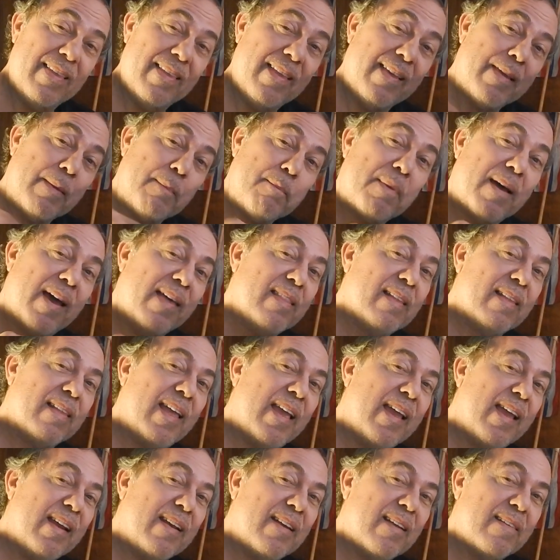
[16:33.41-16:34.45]
they can buy the
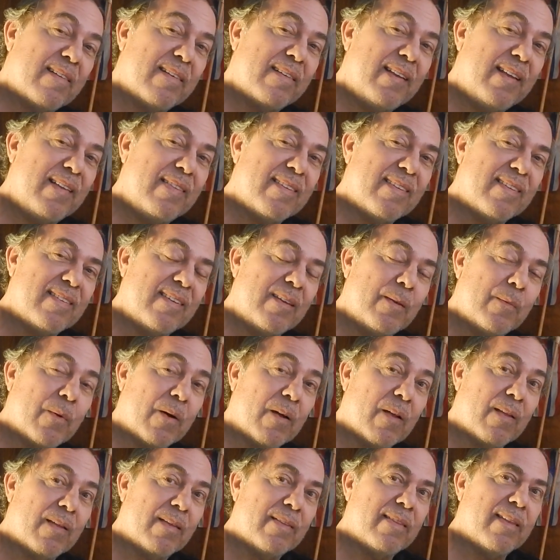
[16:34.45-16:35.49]
land underneath the
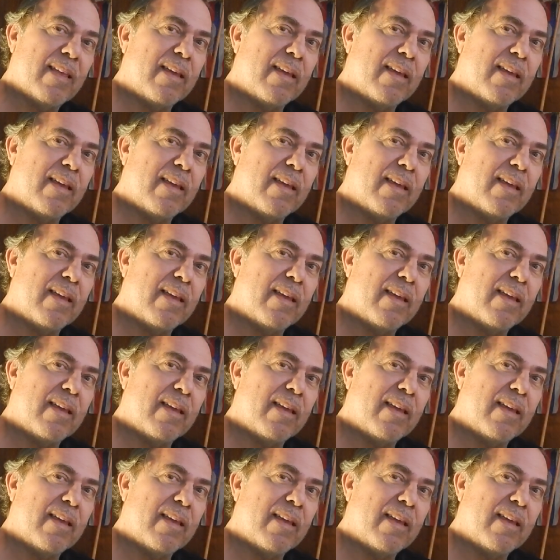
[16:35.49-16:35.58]
seawall.